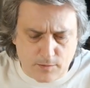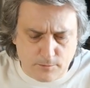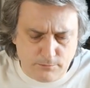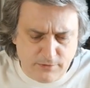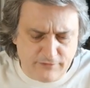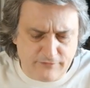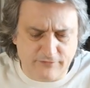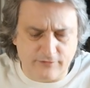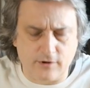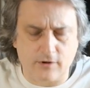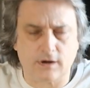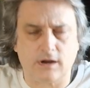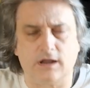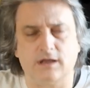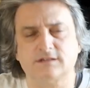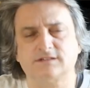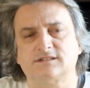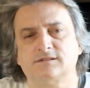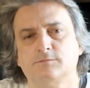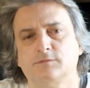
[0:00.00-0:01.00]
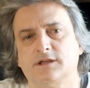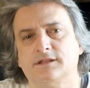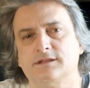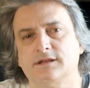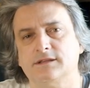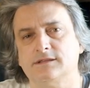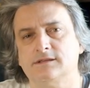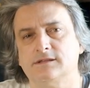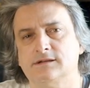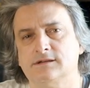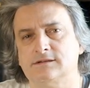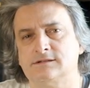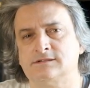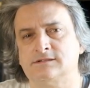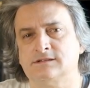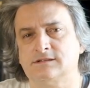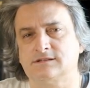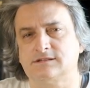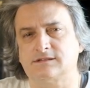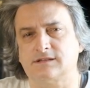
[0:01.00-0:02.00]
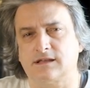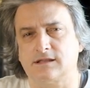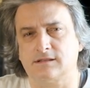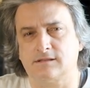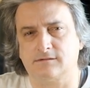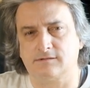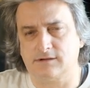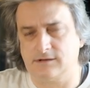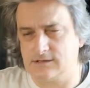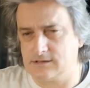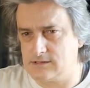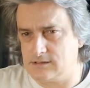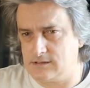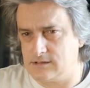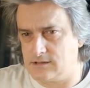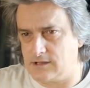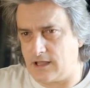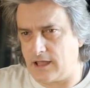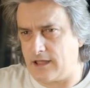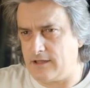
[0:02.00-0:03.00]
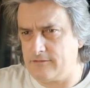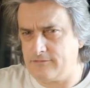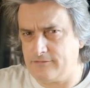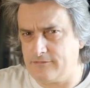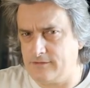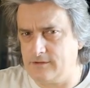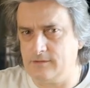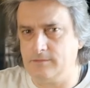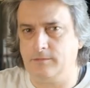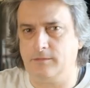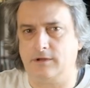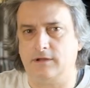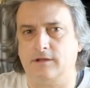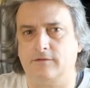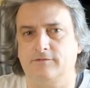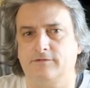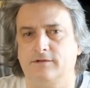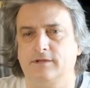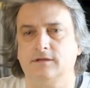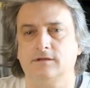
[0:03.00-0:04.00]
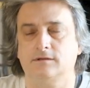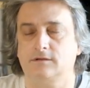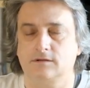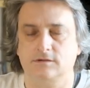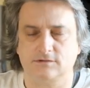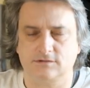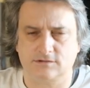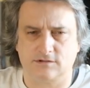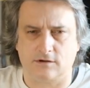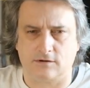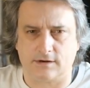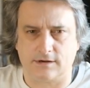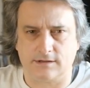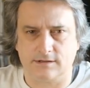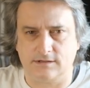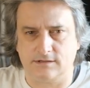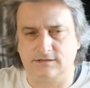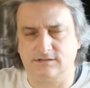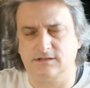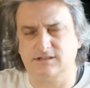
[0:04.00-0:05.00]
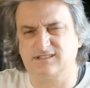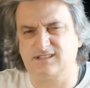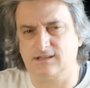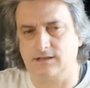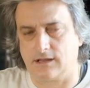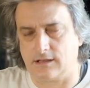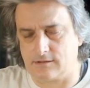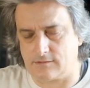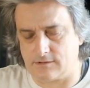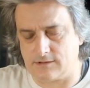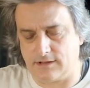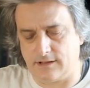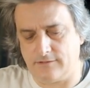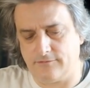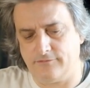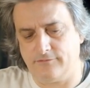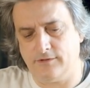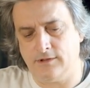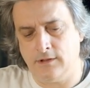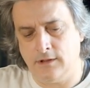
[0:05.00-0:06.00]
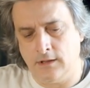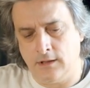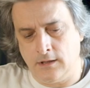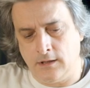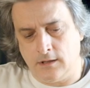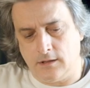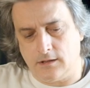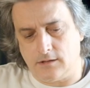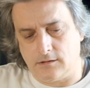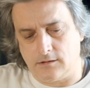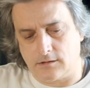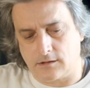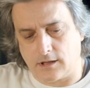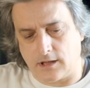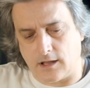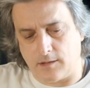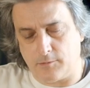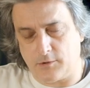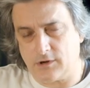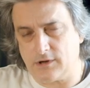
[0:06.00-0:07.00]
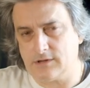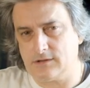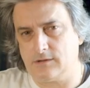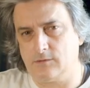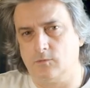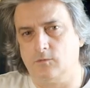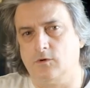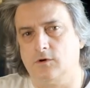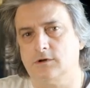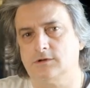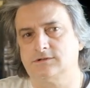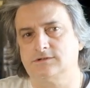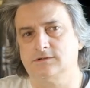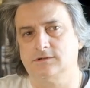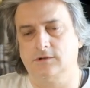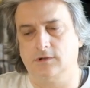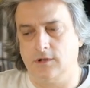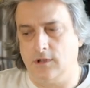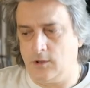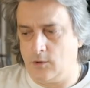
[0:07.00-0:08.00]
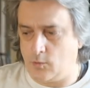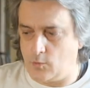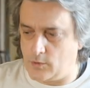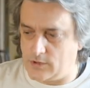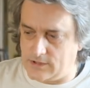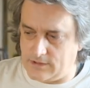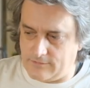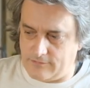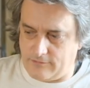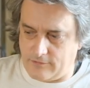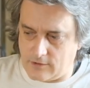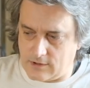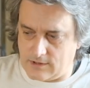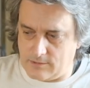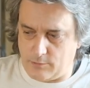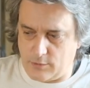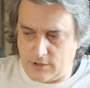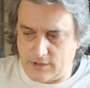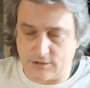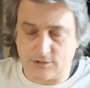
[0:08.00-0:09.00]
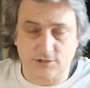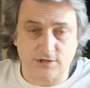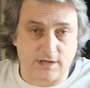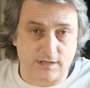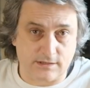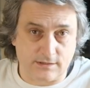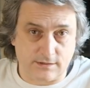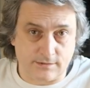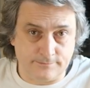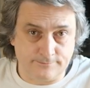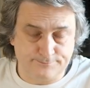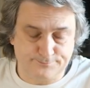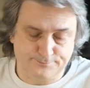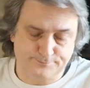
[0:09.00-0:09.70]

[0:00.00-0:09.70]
Before Hasselblad had the 600F, I think, sorry, the 1600F camera that was with the focal plane shutter.